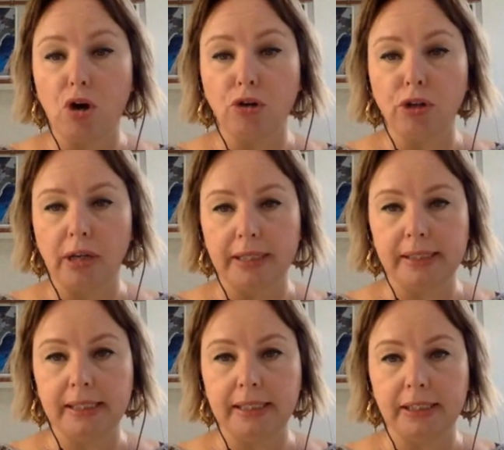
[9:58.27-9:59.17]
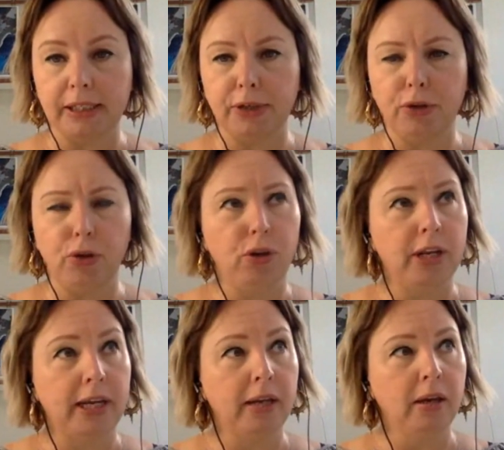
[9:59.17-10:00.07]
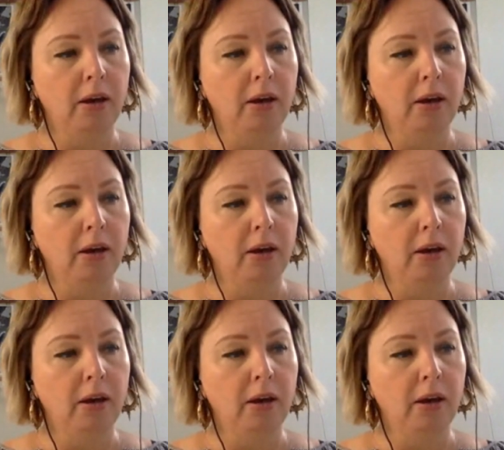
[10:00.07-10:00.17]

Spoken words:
online teaching and learning.